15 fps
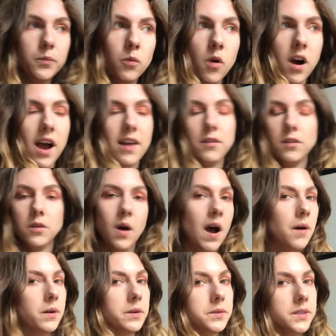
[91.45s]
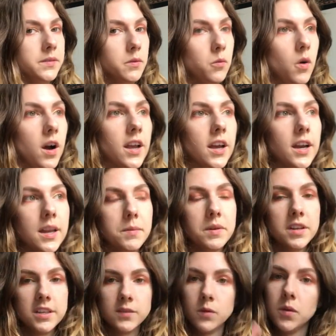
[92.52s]
well, I don't know how he was even walking on it,
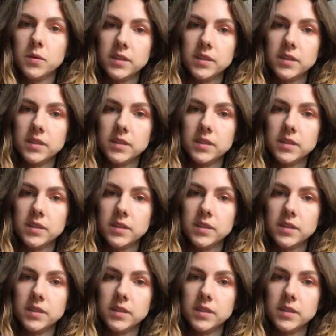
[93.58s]
but his foot